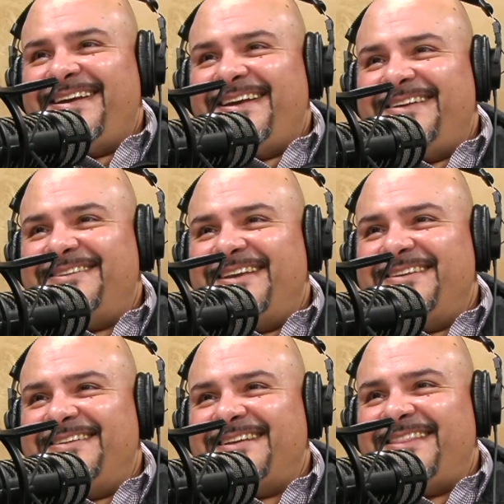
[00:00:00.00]

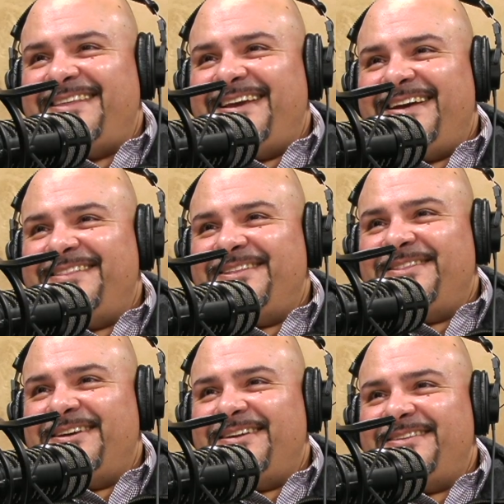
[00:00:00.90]
Is that
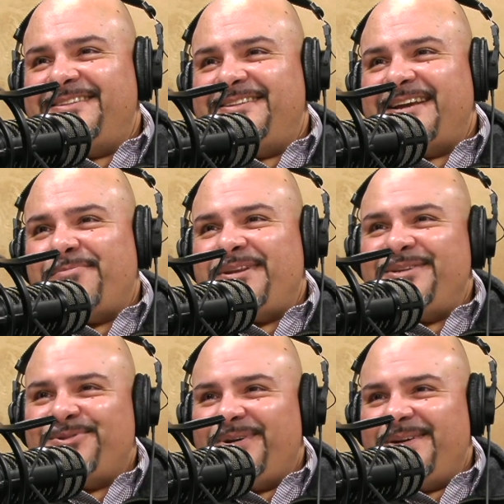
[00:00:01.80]
the Japanese
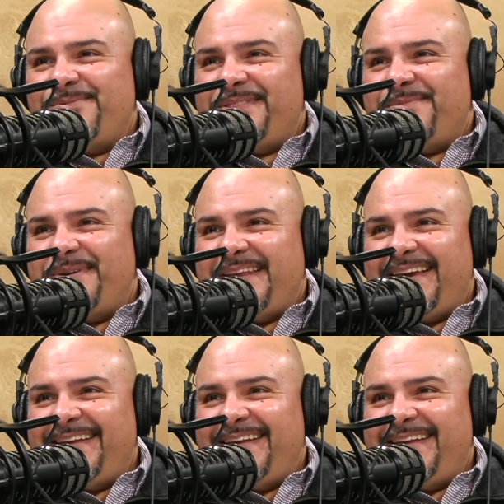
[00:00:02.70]
toilet with the bidet?